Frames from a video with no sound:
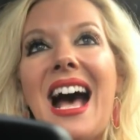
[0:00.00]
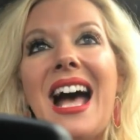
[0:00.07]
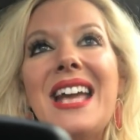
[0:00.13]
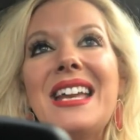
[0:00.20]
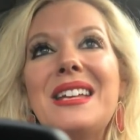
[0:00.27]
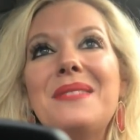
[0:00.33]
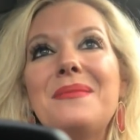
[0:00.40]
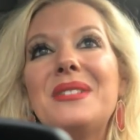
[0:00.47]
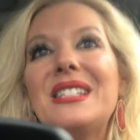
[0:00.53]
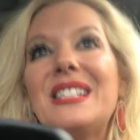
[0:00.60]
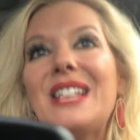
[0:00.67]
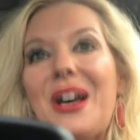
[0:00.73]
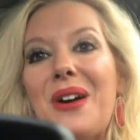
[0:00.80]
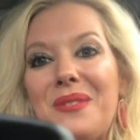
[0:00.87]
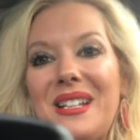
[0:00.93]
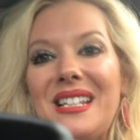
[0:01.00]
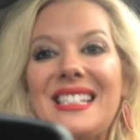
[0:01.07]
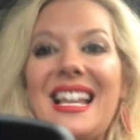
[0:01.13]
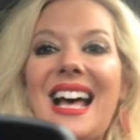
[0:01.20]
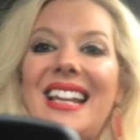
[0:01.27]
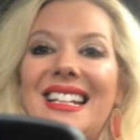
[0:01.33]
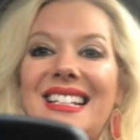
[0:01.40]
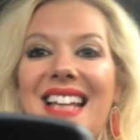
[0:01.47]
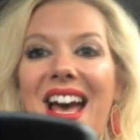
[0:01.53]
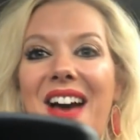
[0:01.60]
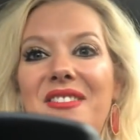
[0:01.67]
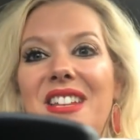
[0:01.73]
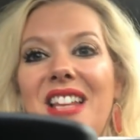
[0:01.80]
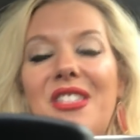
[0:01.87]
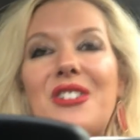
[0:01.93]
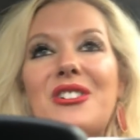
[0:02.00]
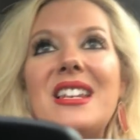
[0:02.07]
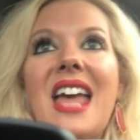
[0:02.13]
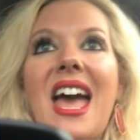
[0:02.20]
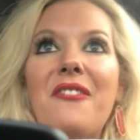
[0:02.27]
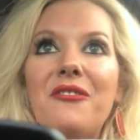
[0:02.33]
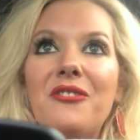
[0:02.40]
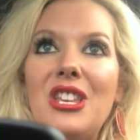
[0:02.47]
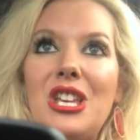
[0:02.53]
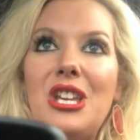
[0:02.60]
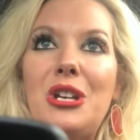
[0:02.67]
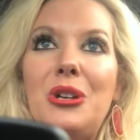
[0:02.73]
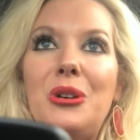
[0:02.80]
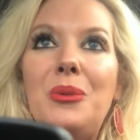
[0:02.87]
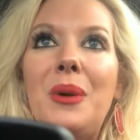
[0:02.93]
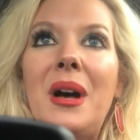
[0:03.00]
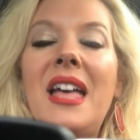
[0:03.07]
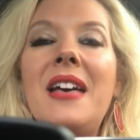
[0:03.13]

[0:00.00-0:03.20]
I am so excited to have another nephew.